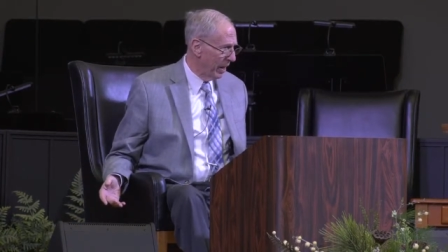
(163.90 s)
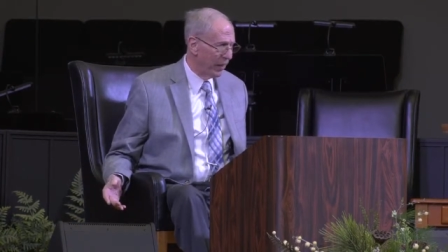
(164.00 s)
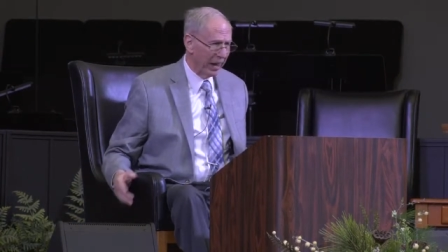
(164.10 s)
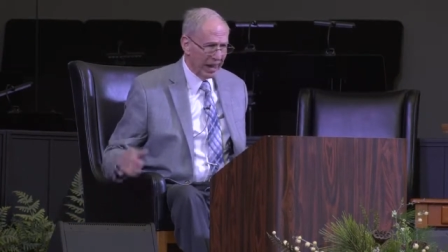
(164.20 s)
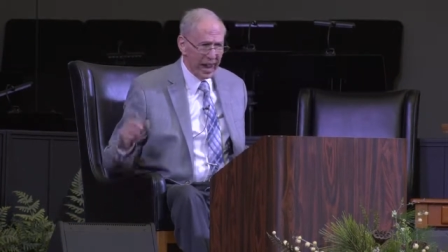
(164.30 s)

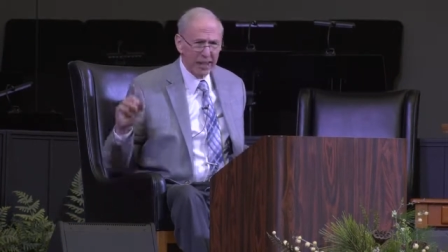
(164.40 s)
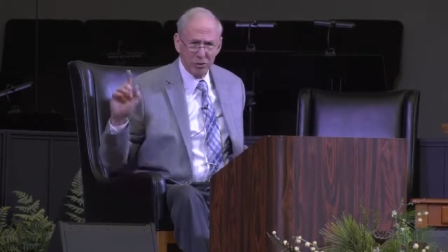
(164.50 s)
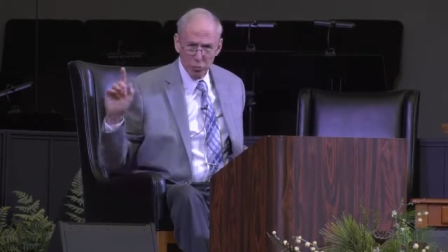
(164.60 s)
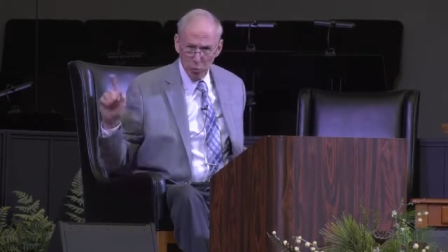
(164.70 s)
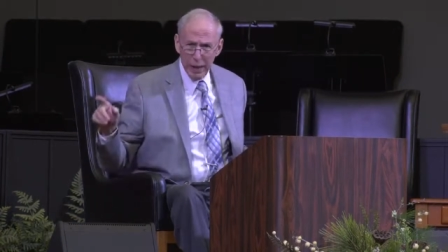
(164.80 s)
The
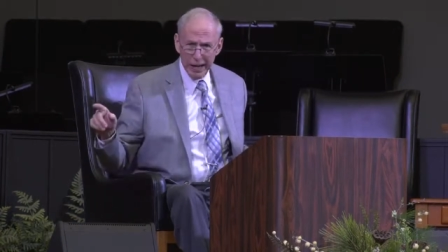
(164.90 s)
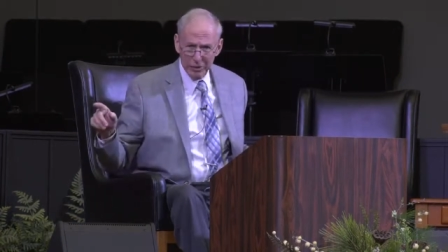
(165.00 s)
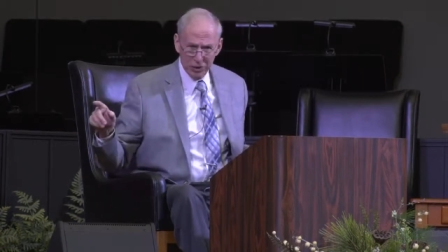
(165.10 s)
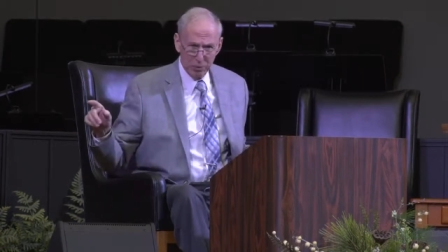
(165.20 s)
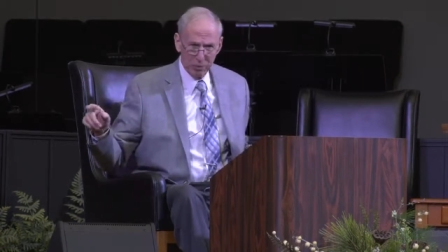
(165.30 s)
next week
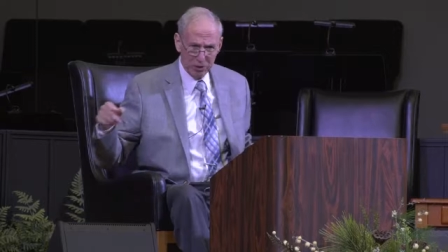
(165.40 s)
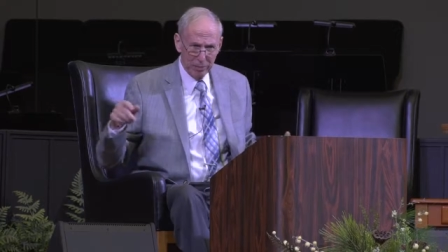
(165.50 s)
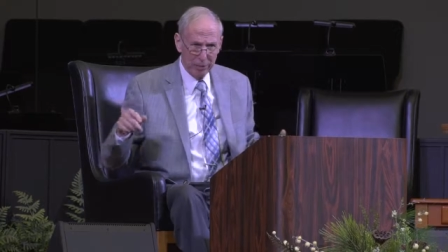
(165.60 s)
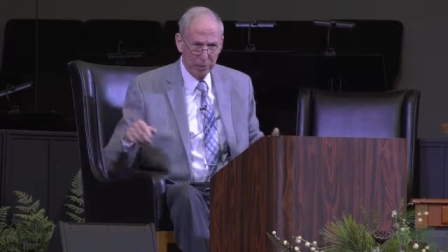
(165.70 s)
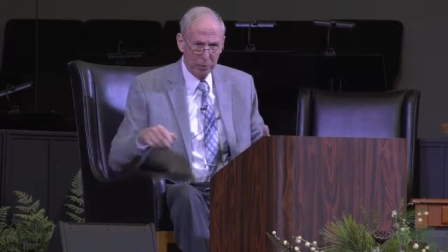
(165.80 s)
she was
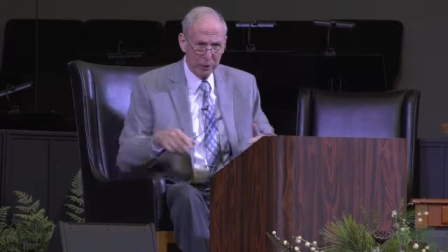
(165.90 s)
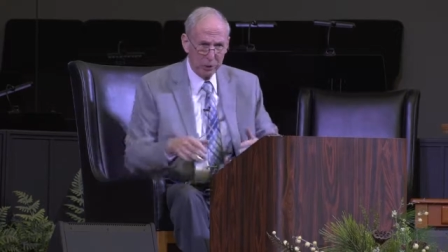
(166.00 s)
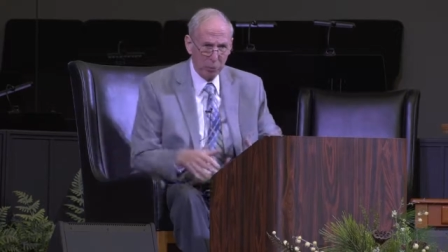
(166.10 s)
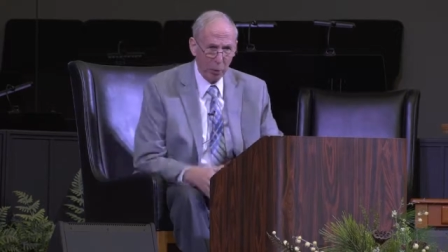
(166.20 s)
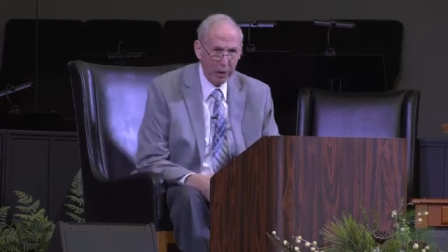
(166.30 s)
coming to
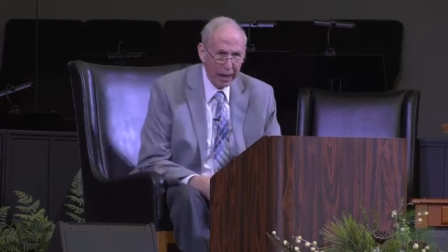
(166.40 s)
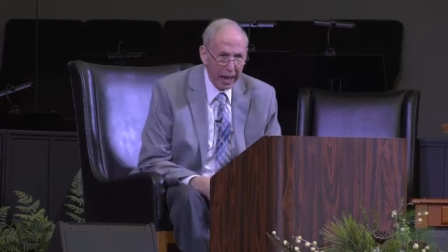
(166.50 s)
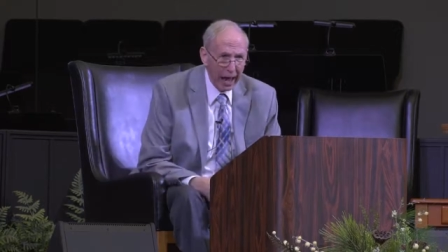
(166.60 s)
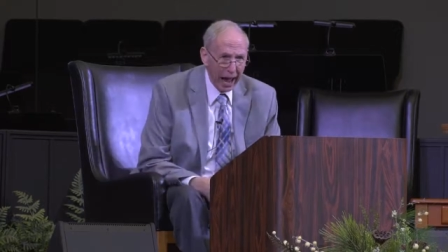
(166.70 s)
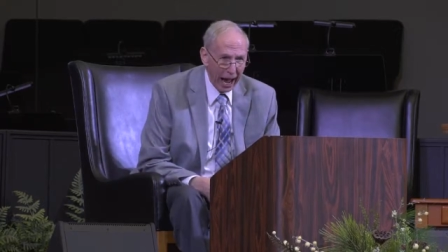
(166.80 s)
Bridgeport
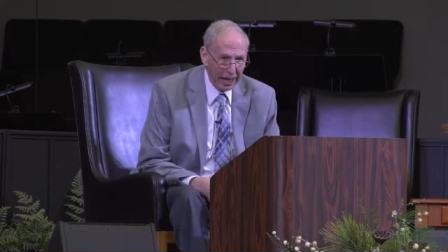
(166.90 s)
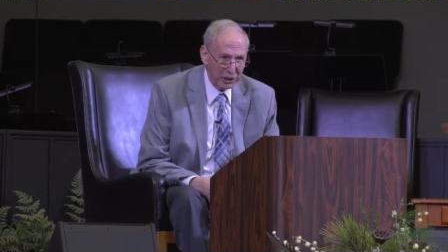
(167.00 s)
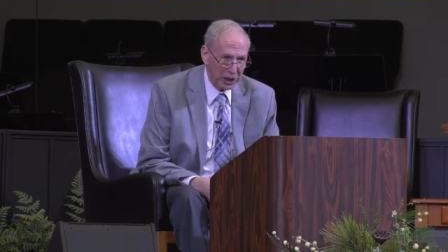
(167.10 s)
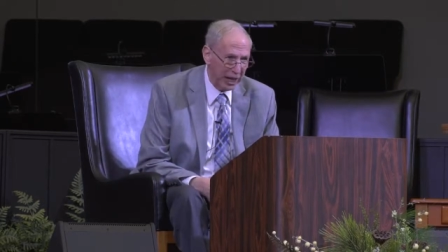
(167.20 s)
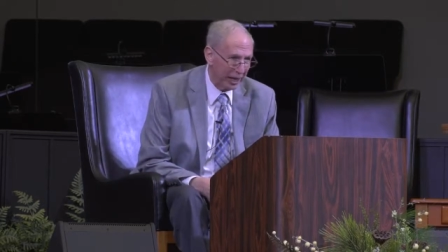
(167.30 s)
and
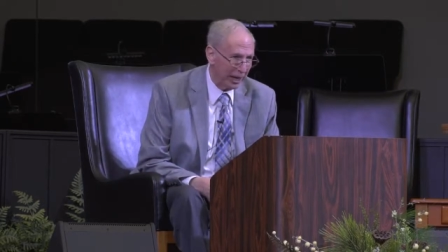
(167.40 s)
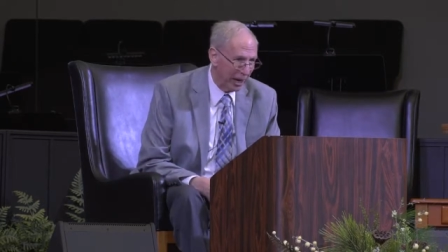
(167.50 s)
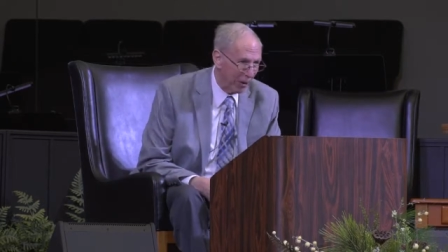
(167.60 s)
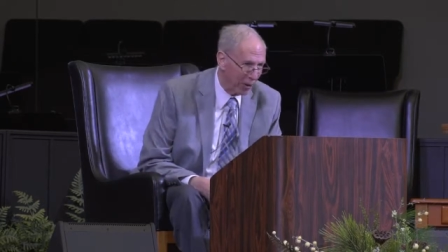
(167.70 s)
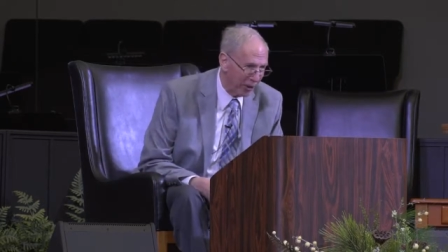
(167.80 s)
she hit
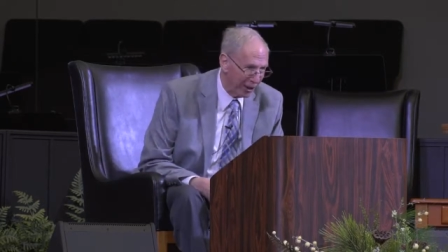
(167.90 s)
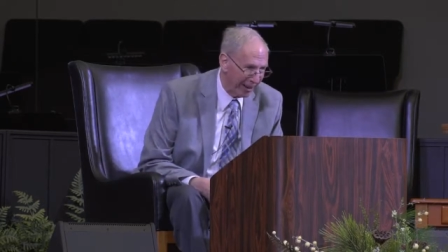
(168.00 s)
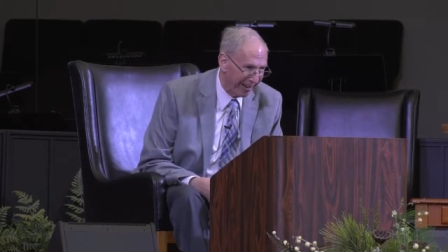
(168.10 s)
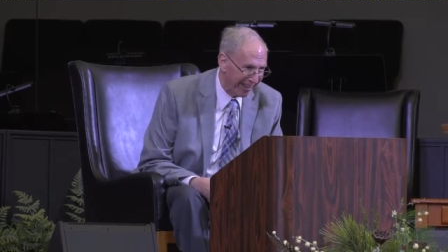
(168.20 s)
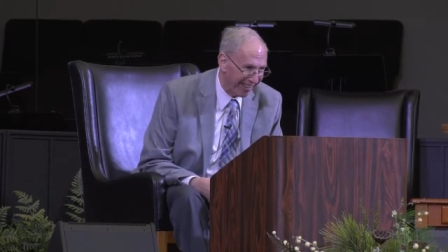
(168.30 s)
another
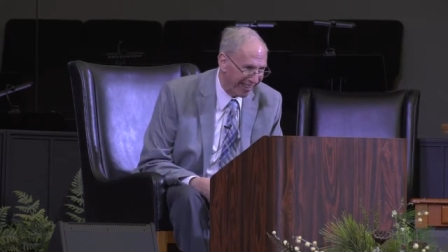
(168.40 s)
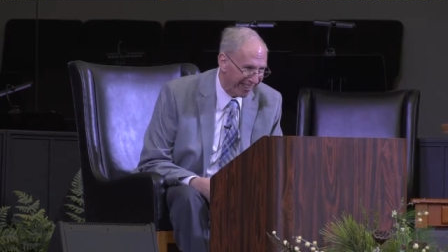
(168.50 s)
deer.